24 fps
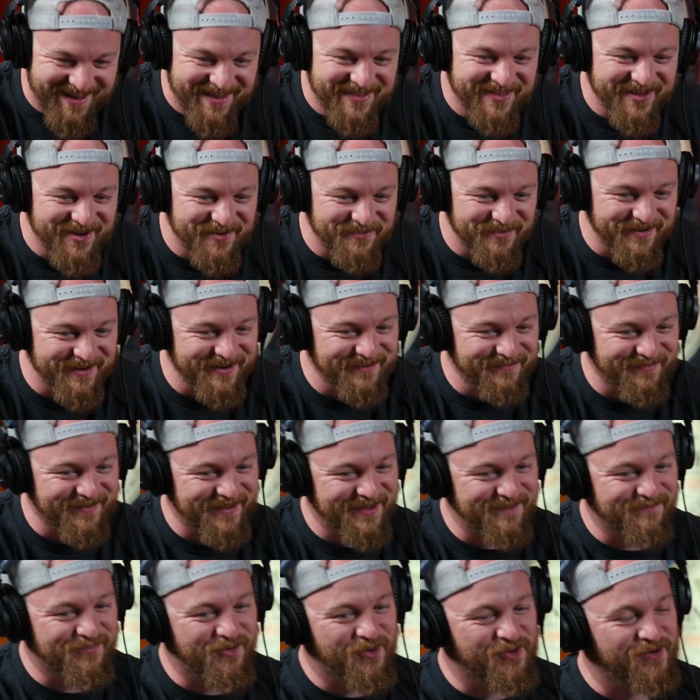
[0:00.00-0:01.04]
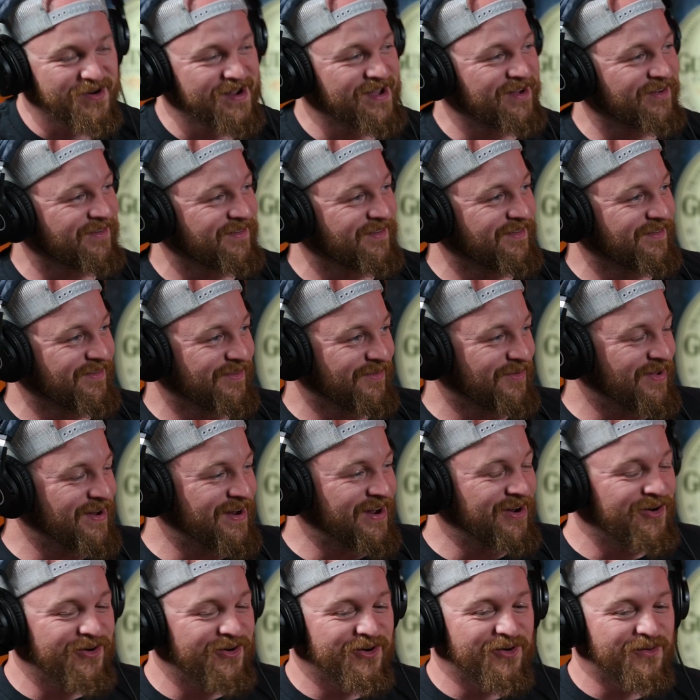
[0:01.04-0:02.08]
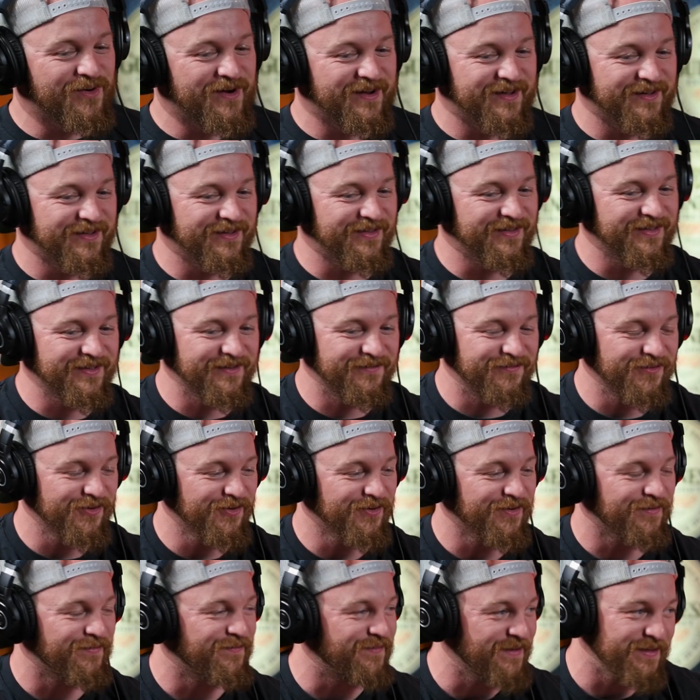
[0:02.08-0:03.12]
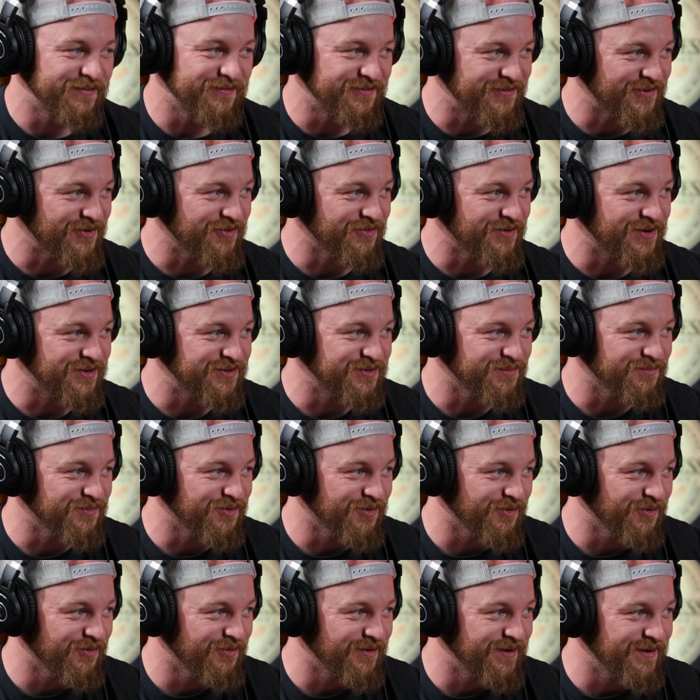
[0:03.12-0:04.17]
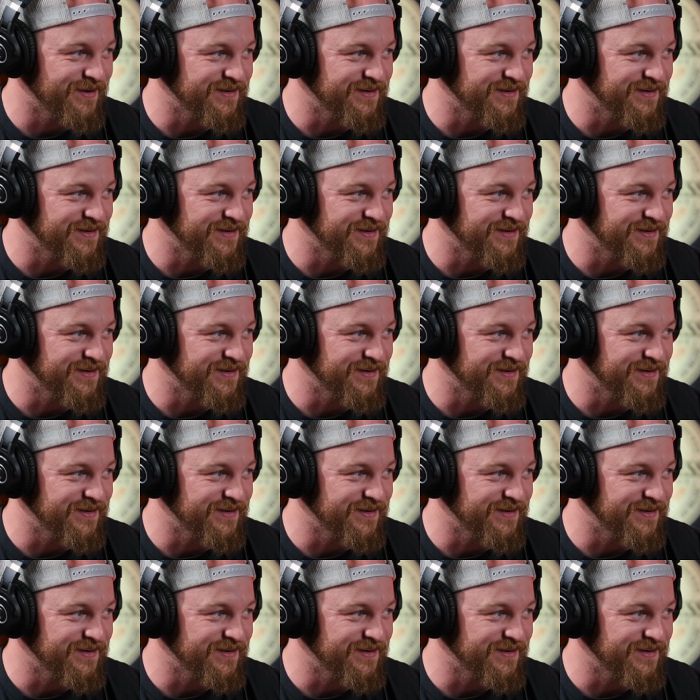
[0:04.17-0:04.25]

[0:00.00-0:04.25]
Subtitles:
No, but he pulled out, and I don't know why. If you're a 5th generation brewer, right?